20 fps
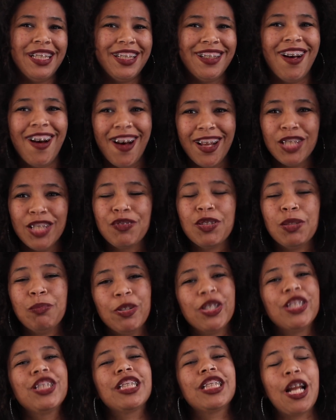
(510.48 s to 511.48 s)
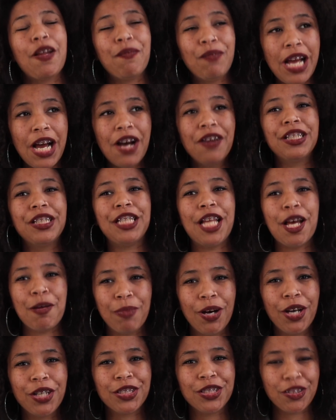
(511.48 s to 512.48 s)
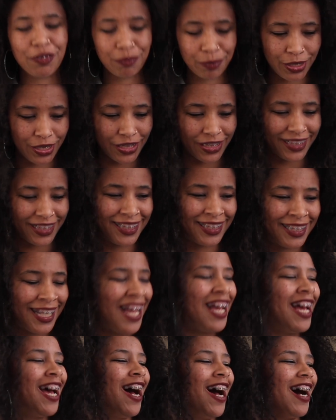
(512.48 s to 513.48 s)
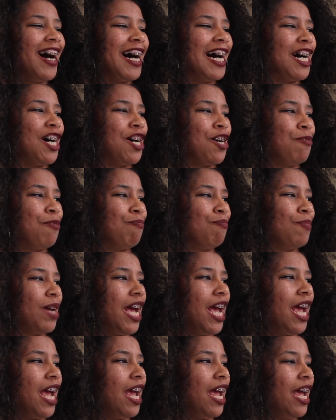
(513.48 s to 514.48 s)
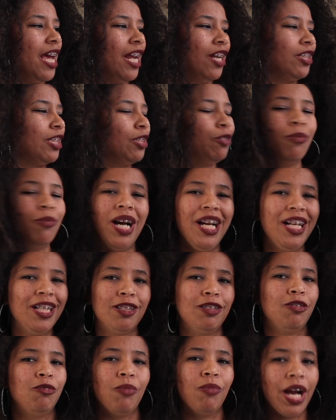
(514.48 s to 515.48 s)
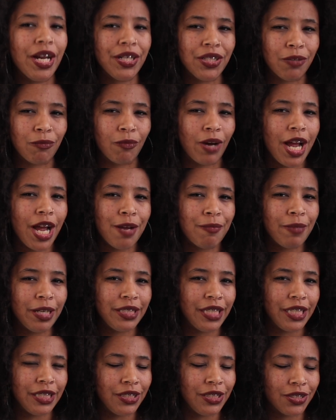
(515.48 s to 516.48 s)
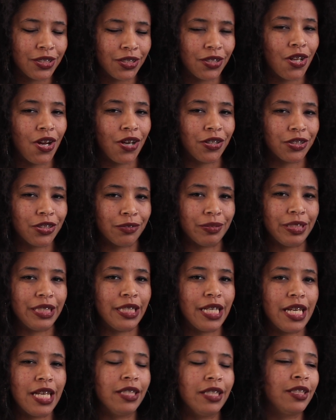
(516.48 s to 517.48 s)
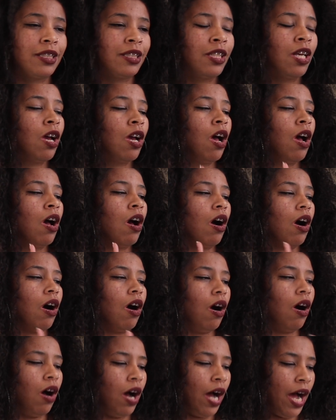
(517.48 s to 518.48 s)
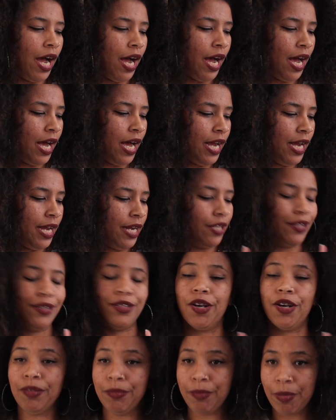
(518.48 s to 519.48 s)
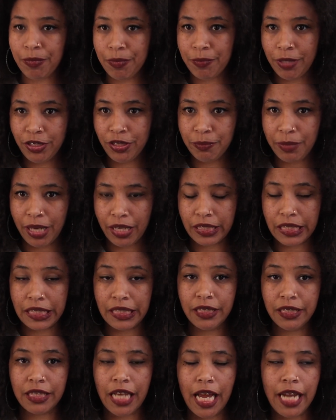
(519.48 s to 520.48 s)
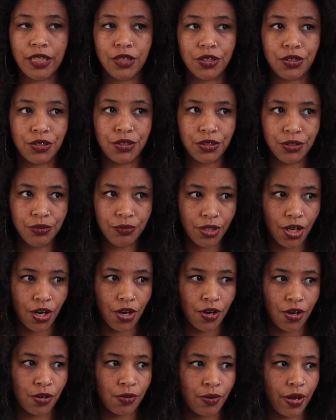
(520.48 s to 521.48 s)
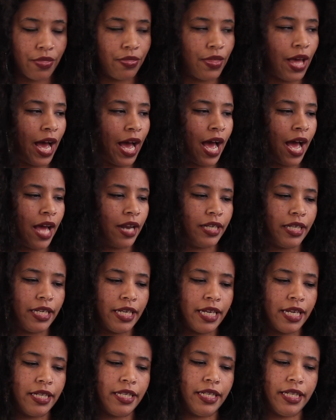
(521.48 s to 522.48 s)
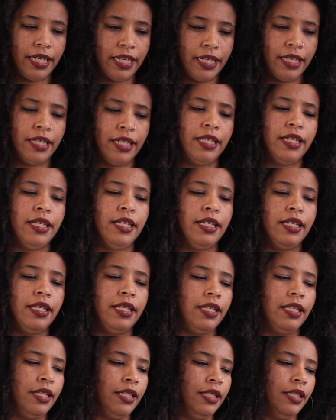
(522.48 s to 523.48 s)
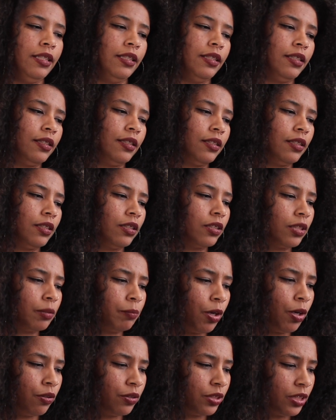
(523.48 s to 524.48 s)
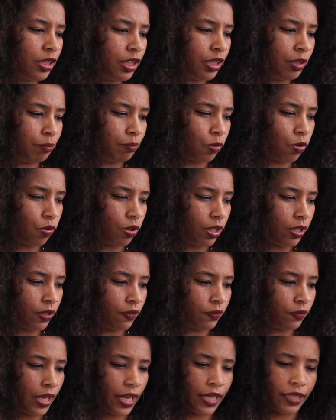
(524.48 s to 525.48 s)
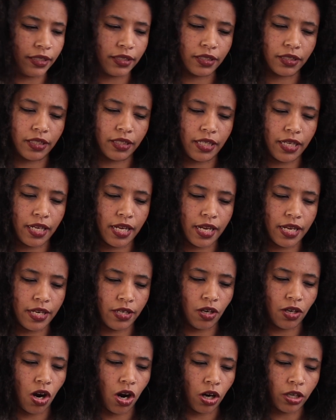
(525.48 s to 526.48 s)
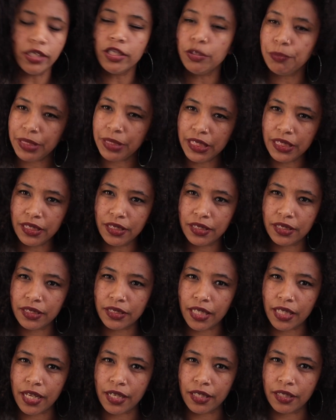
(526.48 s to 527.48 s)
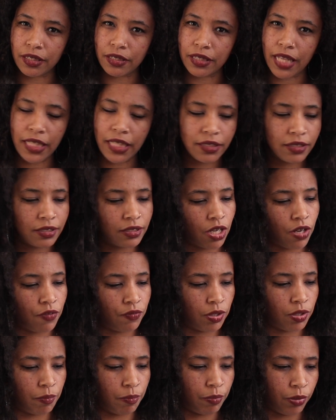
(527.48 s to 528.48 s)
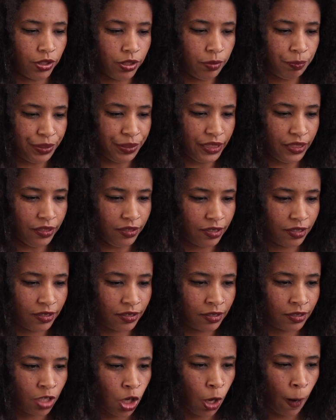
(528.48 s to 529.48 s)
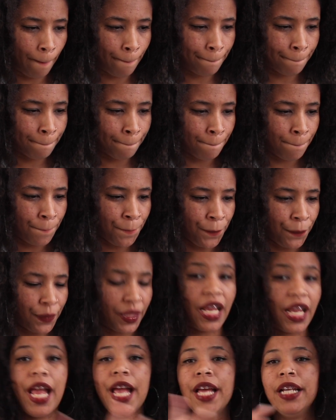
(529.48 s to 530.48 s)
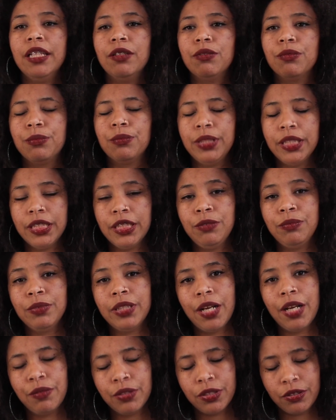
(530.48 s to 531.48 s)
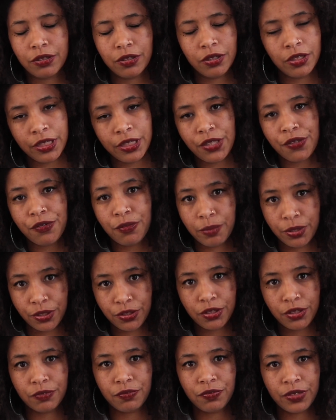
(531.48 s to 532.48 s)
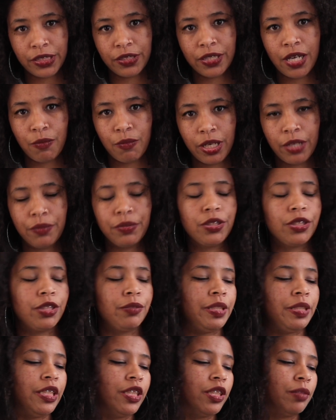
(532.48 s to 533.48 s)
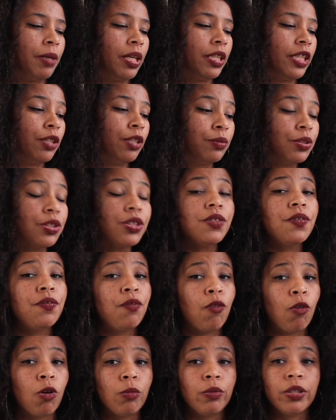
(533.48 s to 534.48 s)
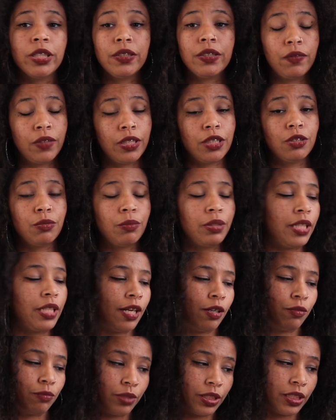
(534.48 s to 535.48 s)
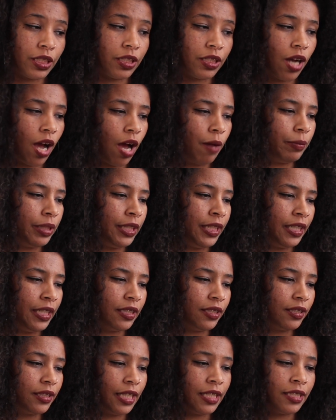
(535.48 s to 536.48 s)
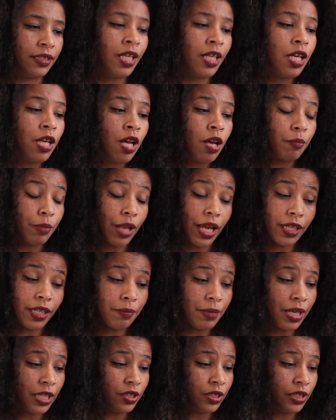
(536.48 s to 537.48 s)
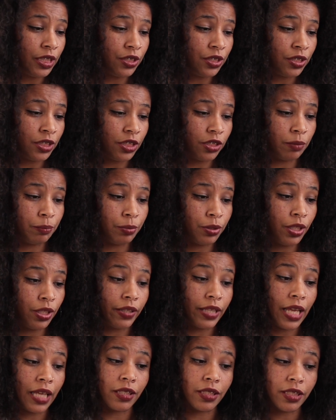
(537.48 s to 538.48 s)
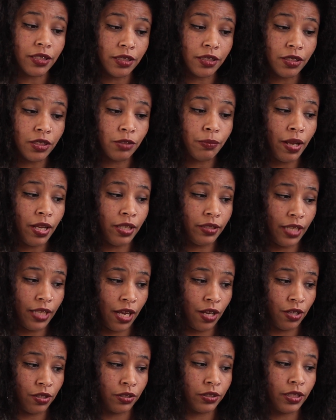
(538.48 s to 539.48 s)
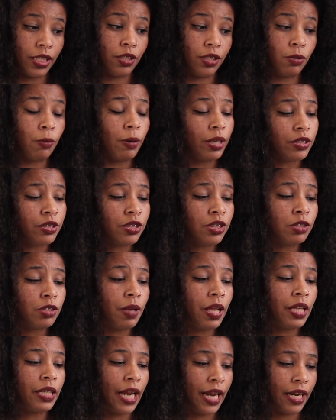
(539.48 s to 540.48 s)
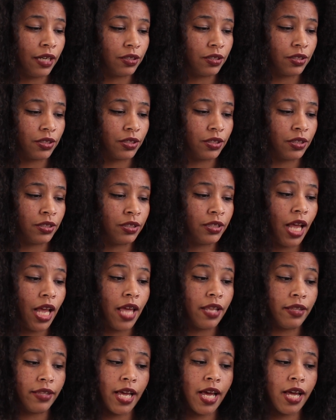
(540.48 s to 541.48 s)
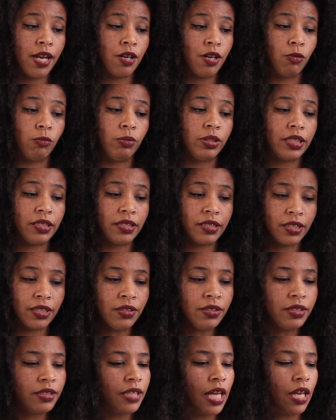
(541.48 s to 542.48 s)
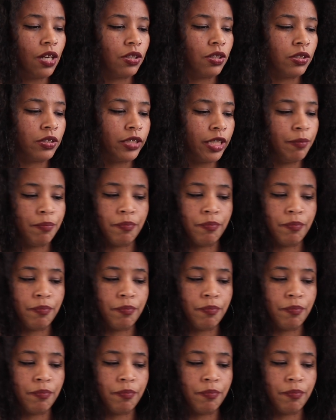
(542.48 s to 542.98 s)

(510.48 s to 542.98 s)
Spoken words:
all of the books that I found in that box of books. And I was like, why am I taking so long to read this? I don't remember much about this. I do know that it is supposedly more of like an art piece and less of a book piece. And really, when I was looking through books to figure out what I was going to read this month, it was the foreword of this one that really got me. And it says, Black Imagination is a book that listens while it tells and questions while it answers, and then when the silt settles, it